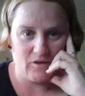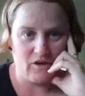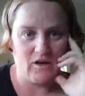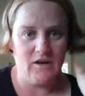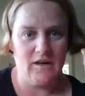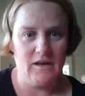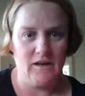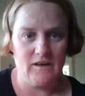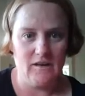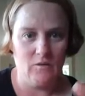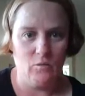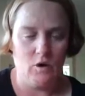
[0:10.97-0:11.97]

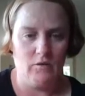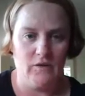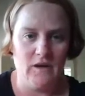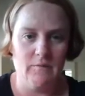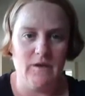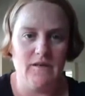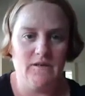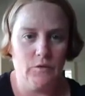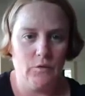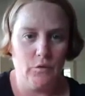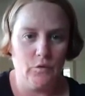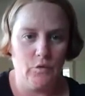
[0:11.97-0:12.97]
I waffle a bit
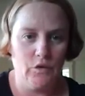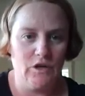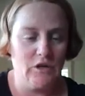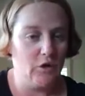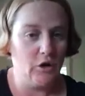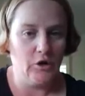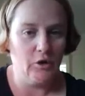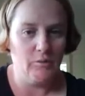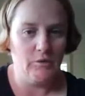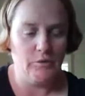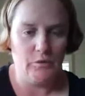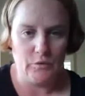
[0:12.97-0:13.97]
or look
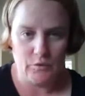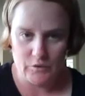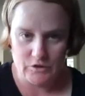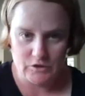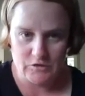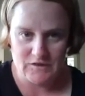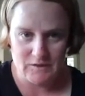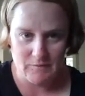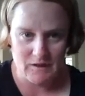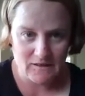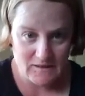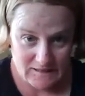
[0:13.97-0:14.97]
horrible or do
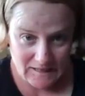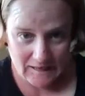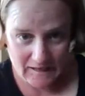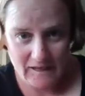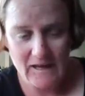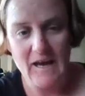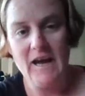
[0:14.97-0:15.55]
something silly.